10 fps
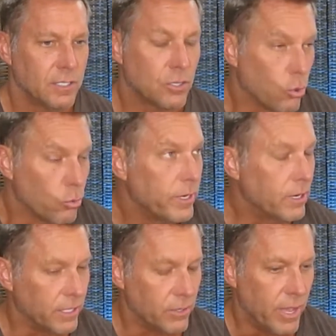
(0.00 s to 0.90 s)
career
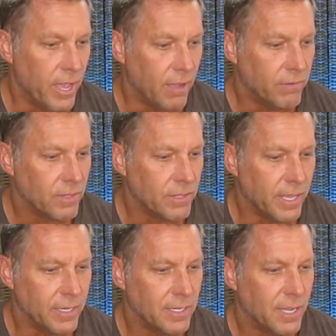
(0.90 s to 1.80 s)
that you have
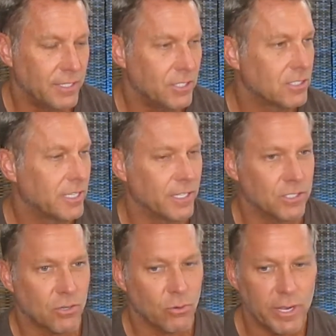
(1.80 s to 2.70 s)
that I just think it's
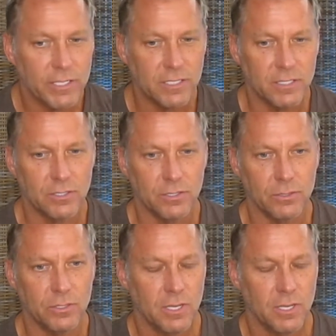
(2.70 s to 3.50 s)
crazy to